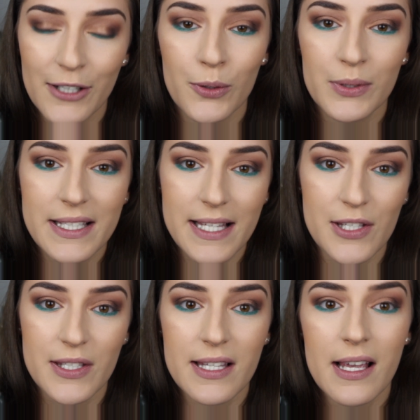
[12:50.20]
I know this
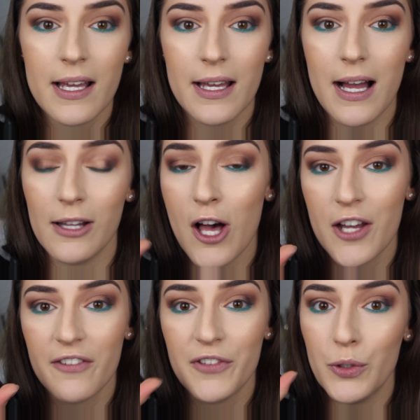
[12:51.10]
is a
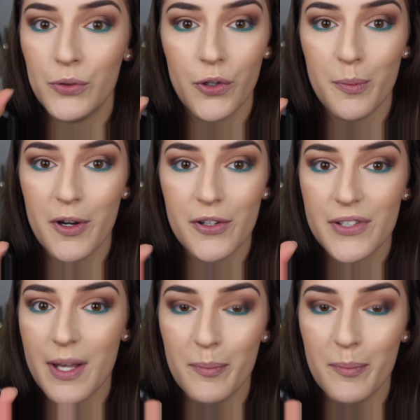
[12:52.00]
lot of YouTubers